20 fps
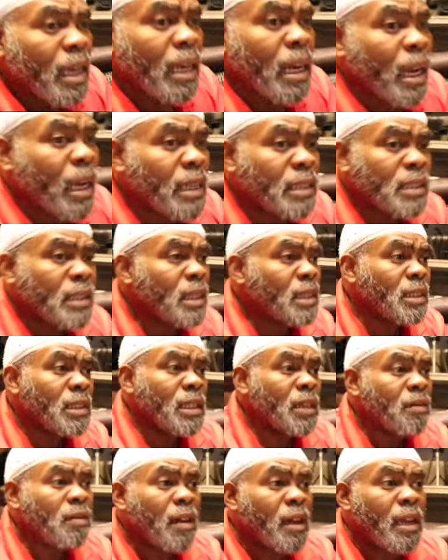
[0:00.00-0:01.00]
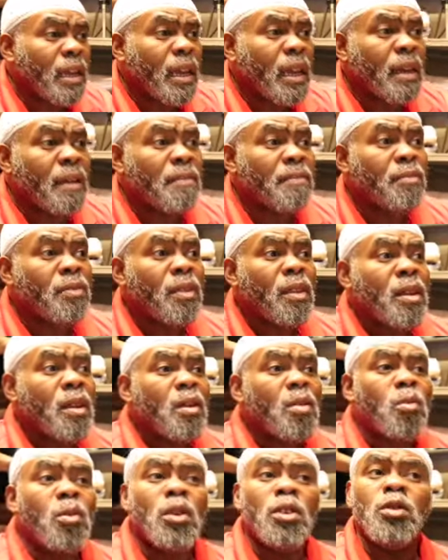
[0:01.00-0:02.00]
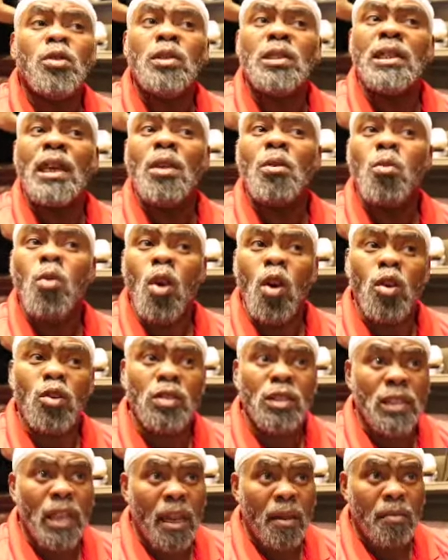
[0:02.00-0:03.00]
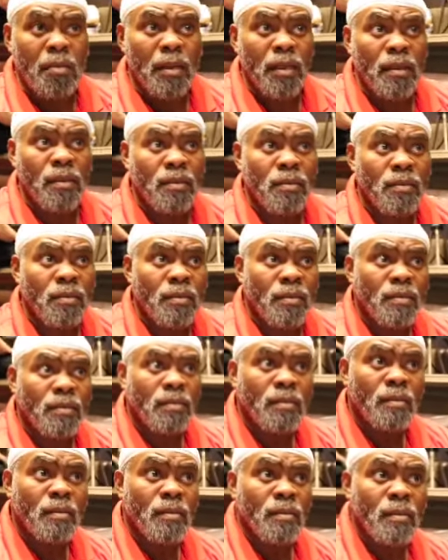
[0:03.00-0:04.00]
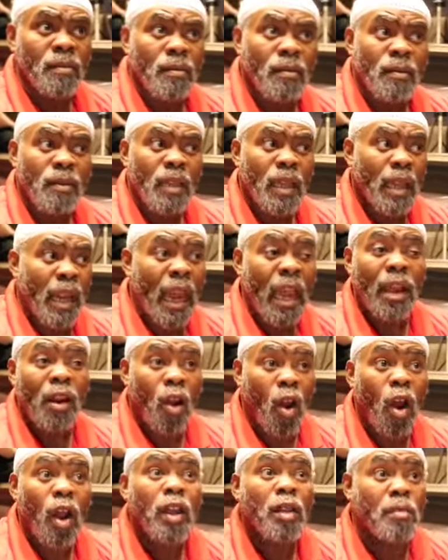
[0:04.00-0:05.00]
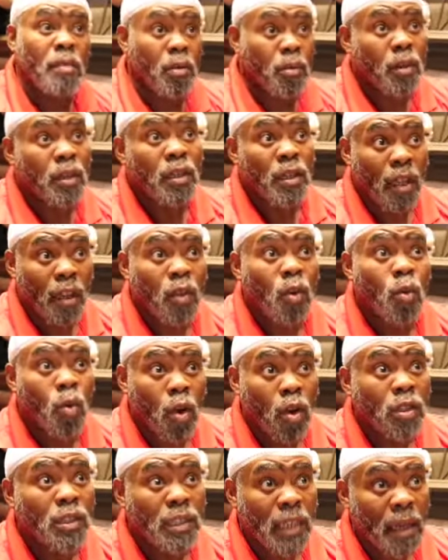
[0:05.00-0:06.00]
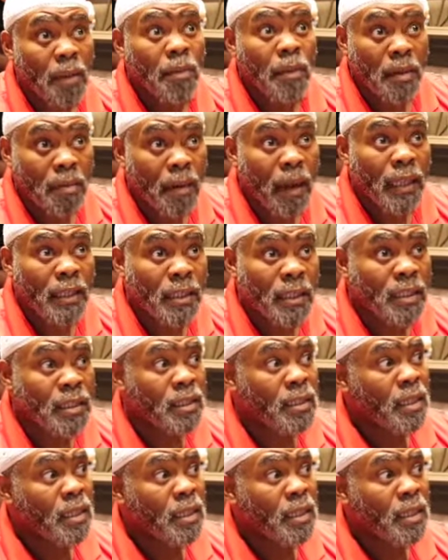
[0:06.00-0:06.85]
like I said, Steve Cunningham, when you say world champion, and I had an argument with another world champion about this.